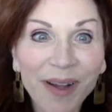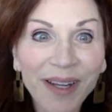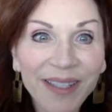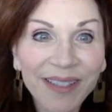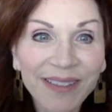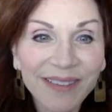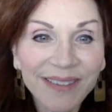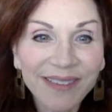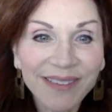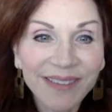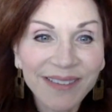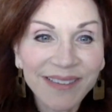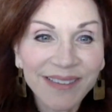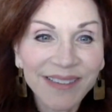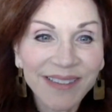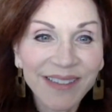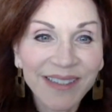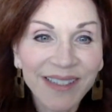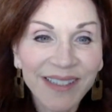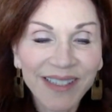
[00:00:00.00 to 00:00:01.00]

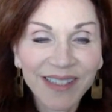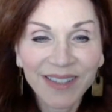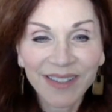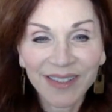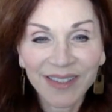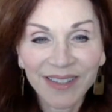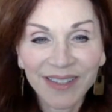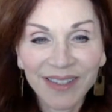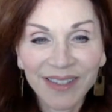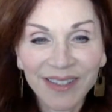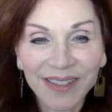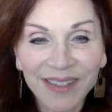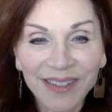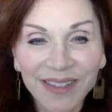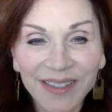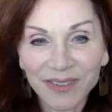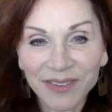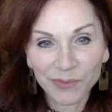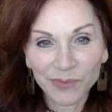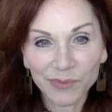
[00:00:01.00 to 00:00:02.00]

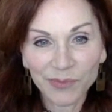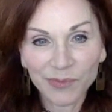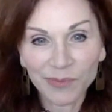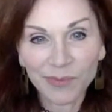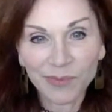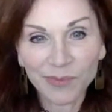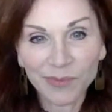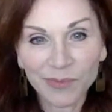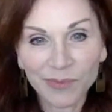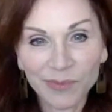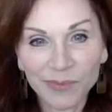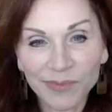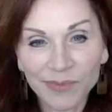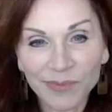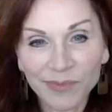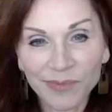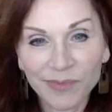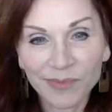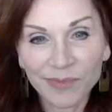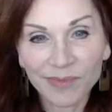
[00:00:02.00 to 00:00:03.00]

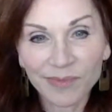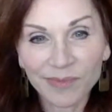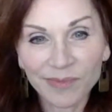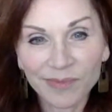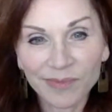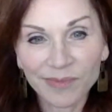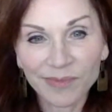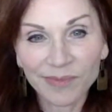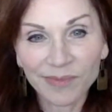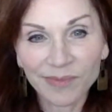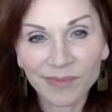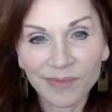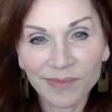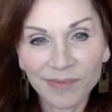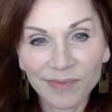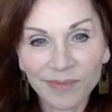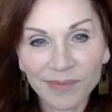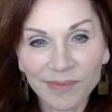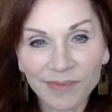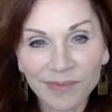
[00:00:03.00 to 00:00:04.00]

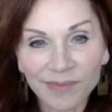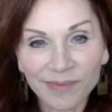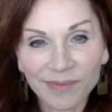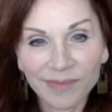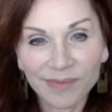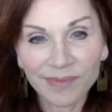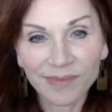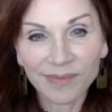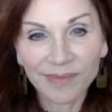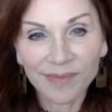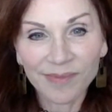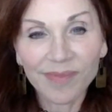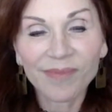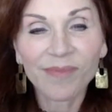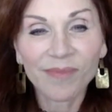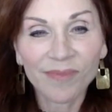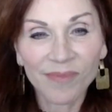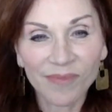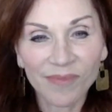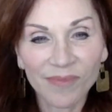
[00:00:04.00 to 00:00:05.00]

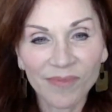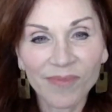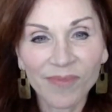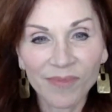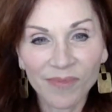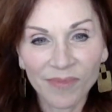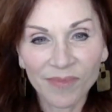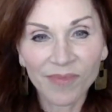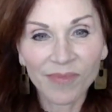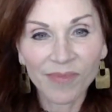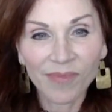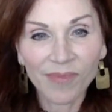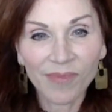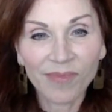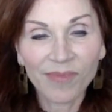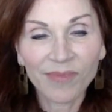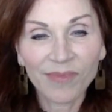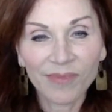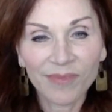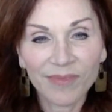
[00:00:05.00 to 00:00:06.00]

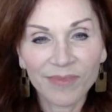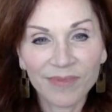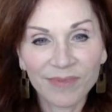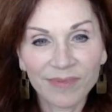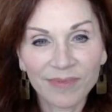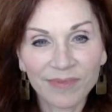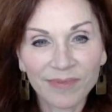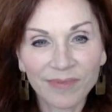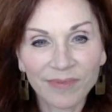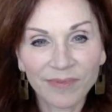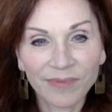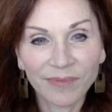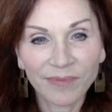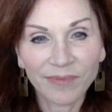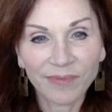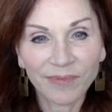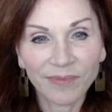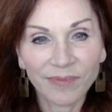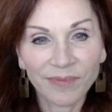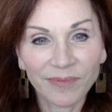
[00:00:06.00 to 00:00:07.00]

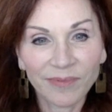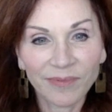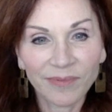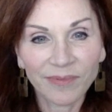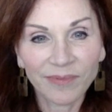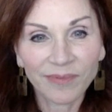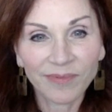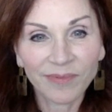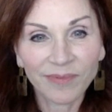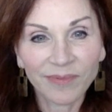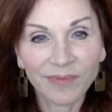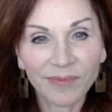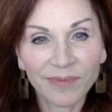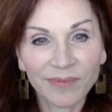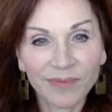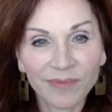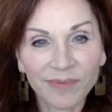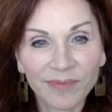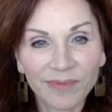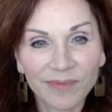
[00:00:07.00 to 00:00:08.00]
The person shown says nothing.